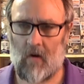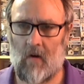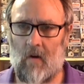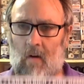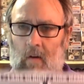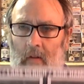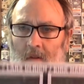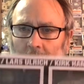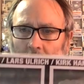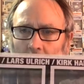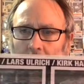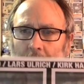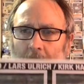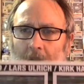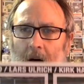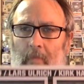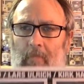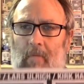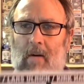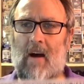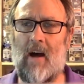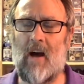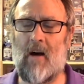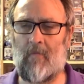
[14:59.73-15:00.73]
the
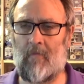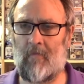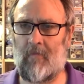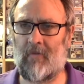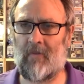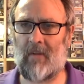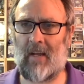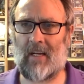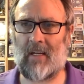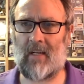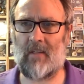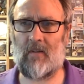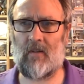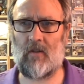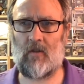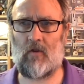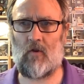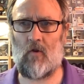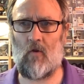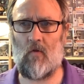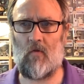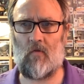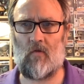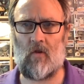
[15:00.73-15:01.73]
POP albums. Like I said
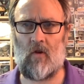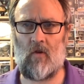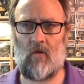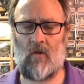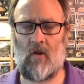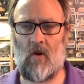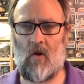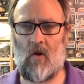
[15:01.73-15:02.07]
too, if you know